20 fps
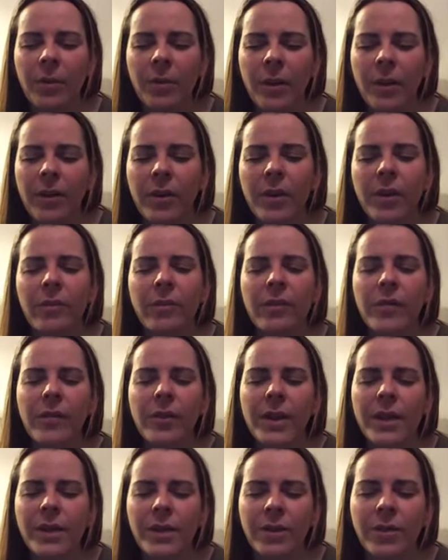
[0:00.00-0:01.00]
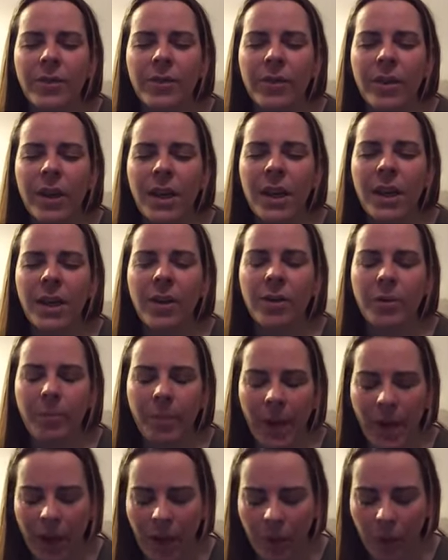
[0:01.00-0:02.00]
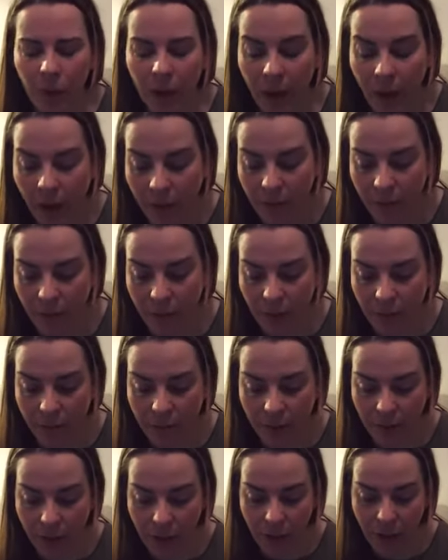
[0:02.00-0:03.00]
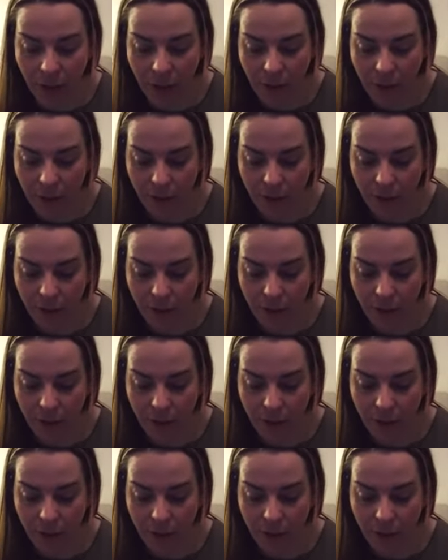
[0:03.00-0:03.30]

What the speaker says: whether you're going to focus on green or pink, whatever comes to you.